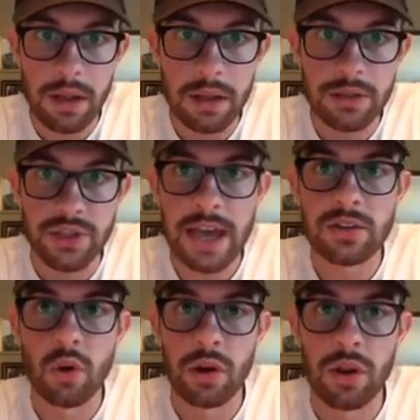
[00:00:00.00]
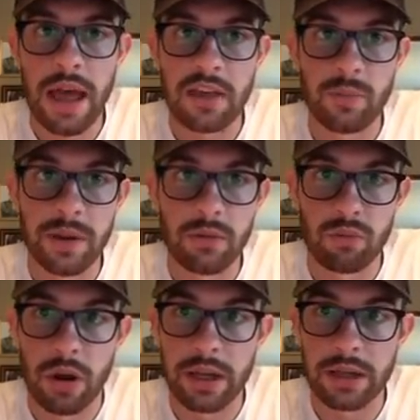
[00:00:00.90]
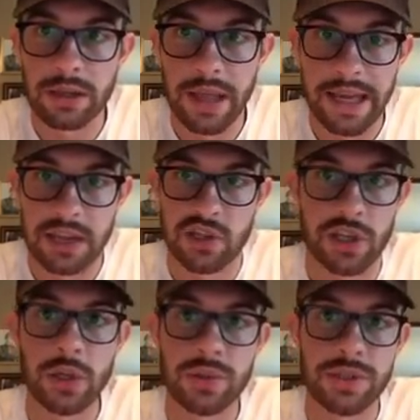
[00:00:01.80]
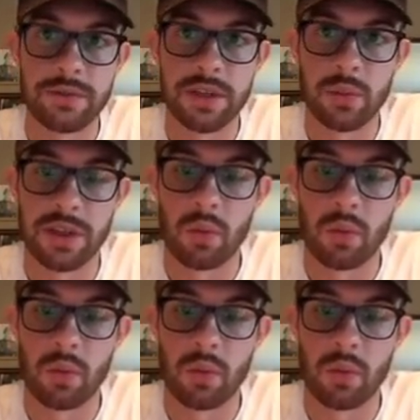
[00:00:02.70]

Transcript: Jack Doyle has been running like exclusively with the